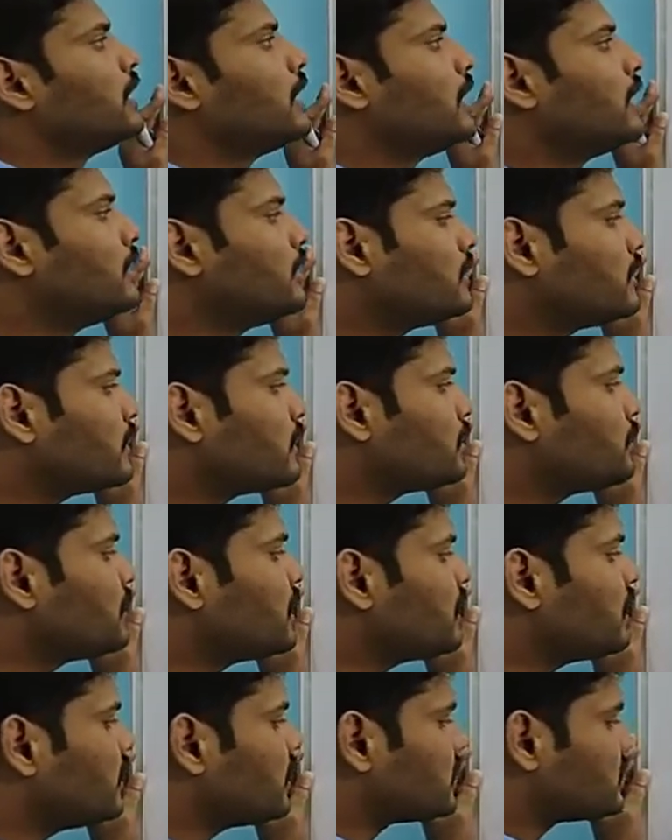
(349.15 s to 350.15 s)

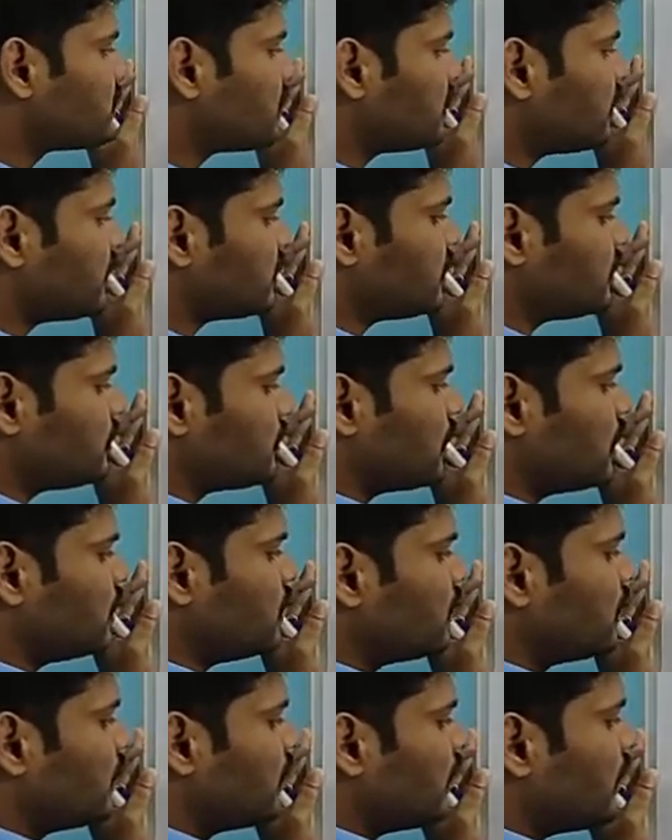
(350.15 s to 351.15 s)
Intermediates are nothing
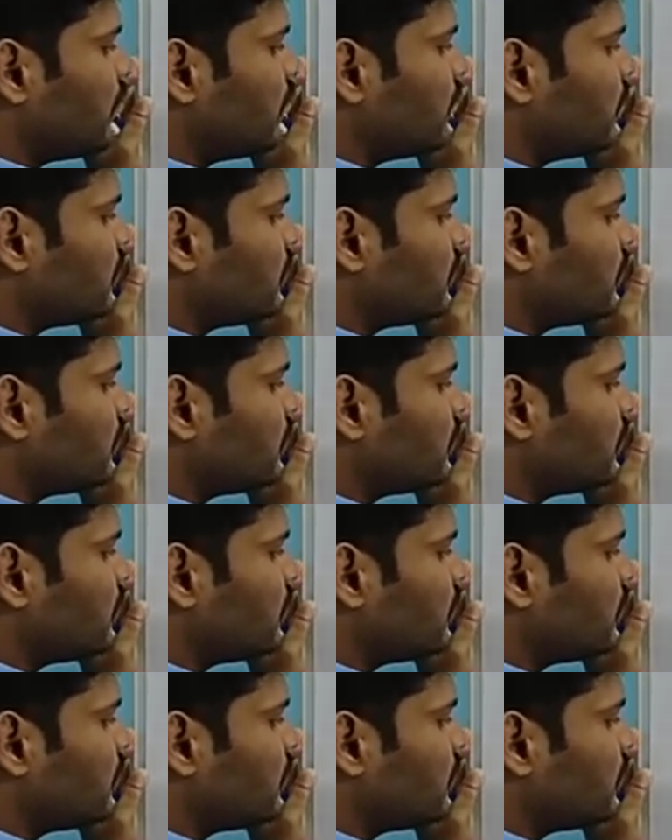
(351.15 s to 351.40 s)
but